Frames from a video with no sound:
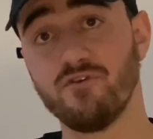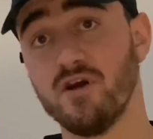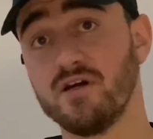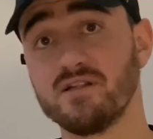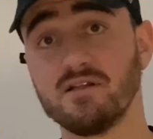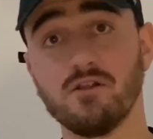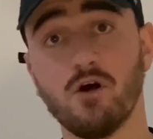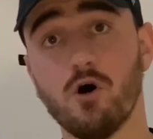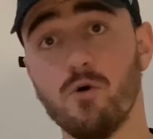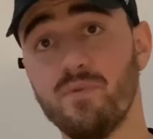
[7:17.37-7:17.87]
had a
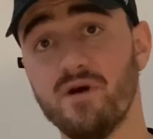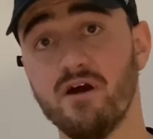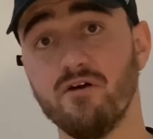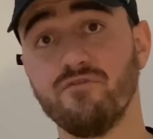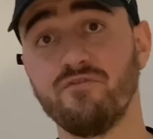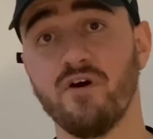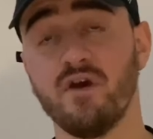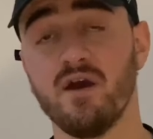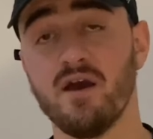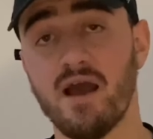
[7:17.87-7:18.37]
little bit
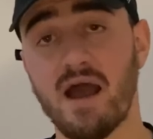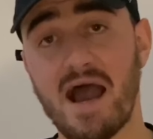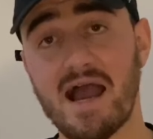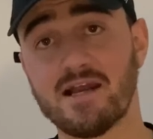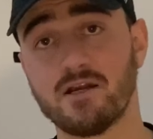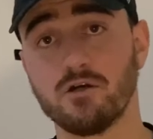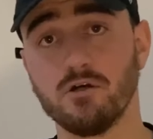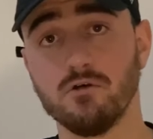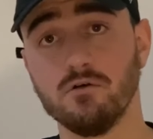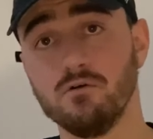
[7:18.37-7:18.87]
of
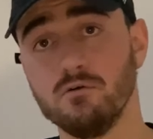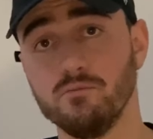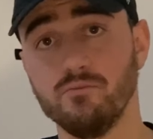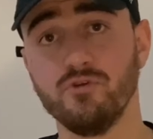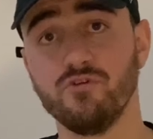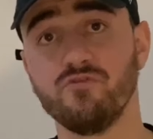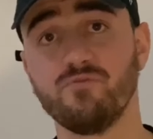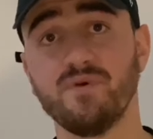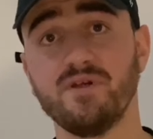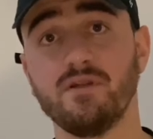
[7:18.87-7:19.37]
ankle
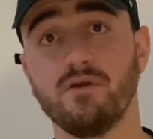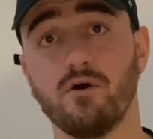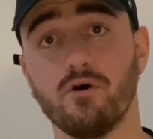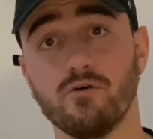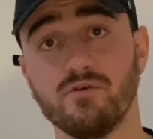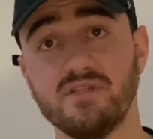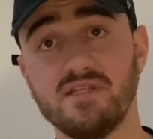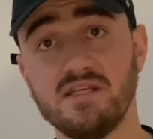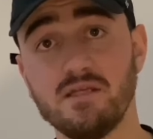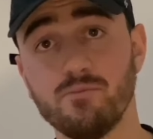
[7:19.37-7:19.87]
movement or
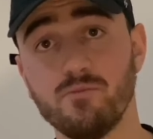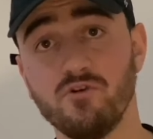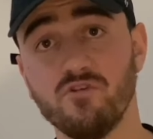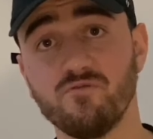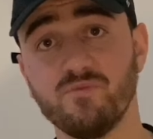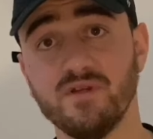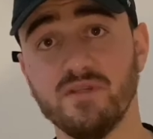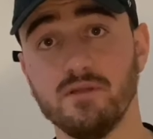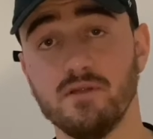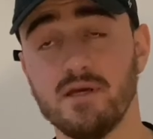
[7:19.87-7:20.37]
knee
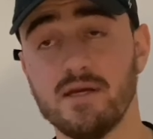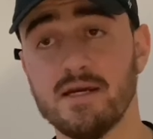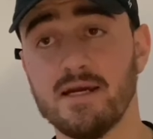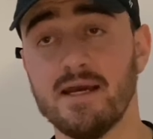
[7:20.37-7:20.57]
movement,